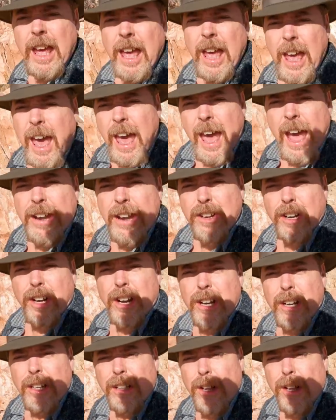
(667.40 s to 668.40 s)
And you're
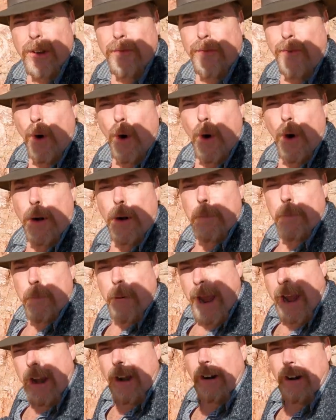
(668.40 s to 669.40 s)
gonna look for
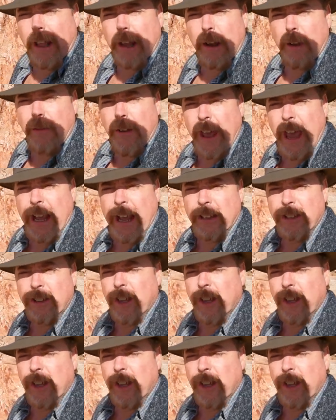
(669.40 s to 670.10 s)
parallel veins.